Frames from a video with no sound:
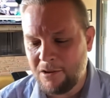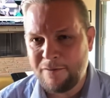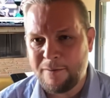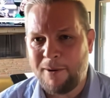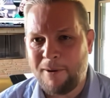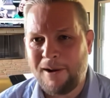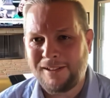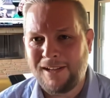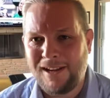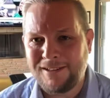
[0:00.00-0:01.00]
I love the
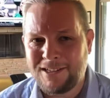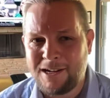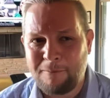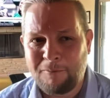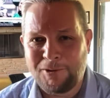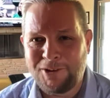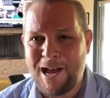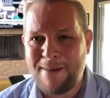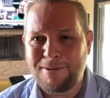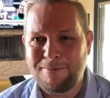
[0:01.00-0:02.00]
podcast, and I'm really
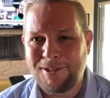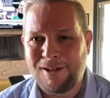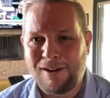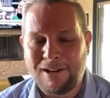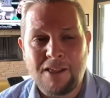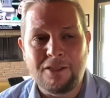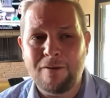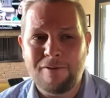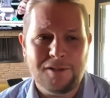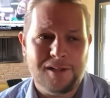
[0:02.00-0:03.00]
happy to be on. I
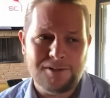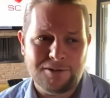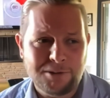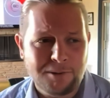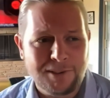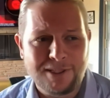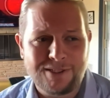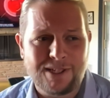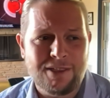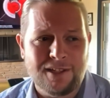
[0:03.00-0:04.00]
love that you guys are doing this.
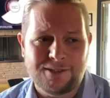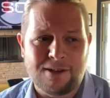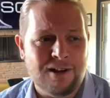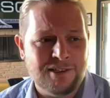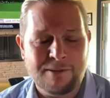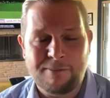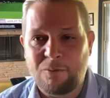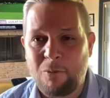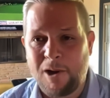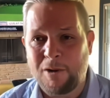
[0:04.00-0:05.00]
I think it's awesome
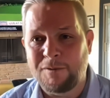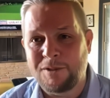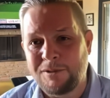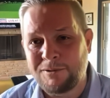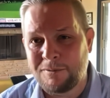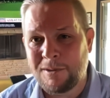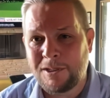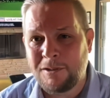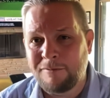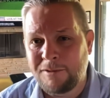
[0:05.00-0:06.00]
and way overdue. So
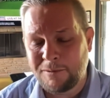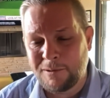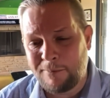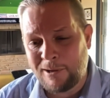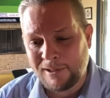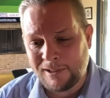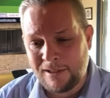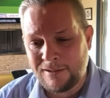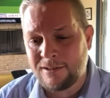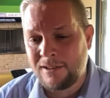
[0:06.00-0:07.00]
thank you for doing the
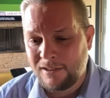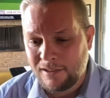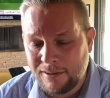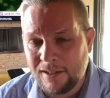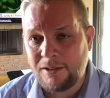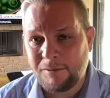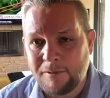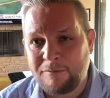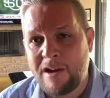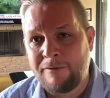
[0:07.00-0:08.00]
podcast, and thank you
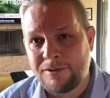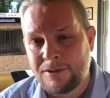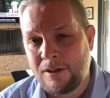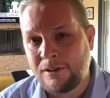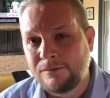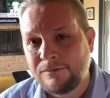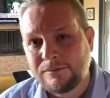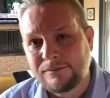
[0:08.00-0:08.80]
again for having us on.